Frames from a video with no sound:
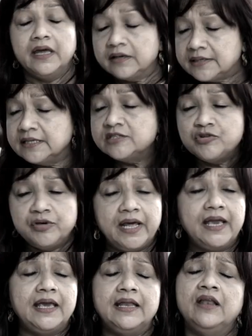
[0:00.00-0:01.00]
Till
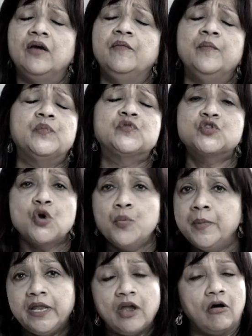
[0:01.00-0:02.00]
today, in so
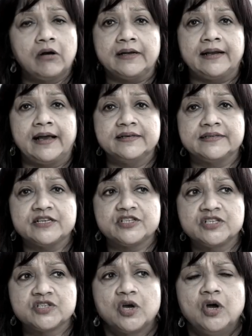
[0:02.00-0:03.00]
many
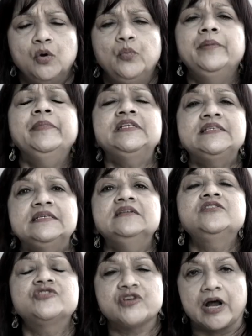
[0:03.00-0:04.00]
organizations, women
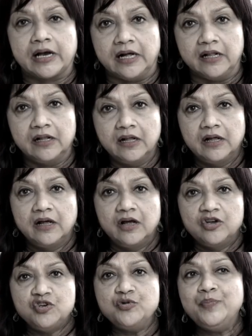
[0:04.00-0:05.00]
still struggle
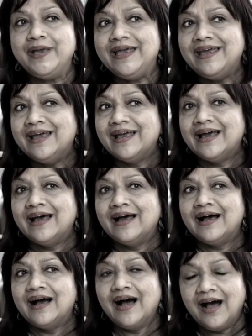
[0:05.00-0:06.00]
to be
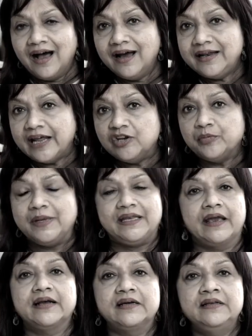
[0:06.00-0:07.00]
heard and to be
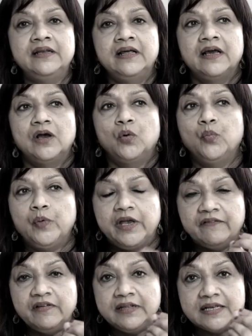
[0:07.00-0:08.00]
taken,
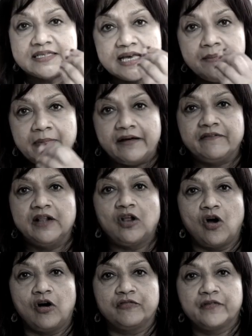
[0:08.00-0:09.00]
given the same level
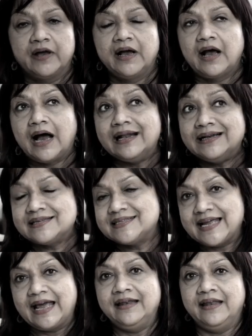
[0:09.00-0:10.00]
of
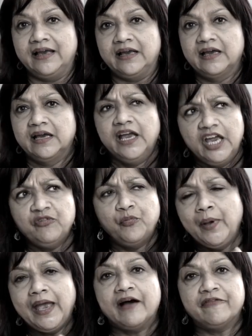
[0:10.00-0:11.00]
understanding. If
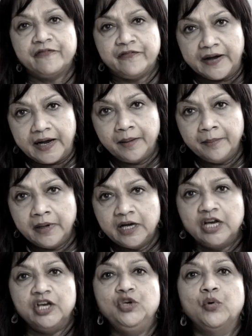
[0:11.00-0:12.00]
we are firm,
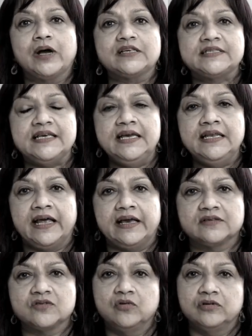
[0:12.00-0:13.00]
you are seen
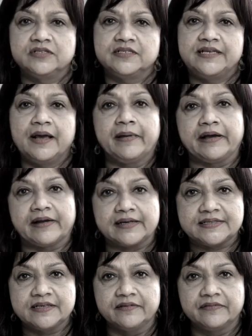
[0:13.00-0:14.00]
as, oh, she's damn
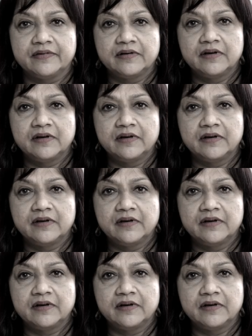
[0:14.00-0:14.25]
aggressive.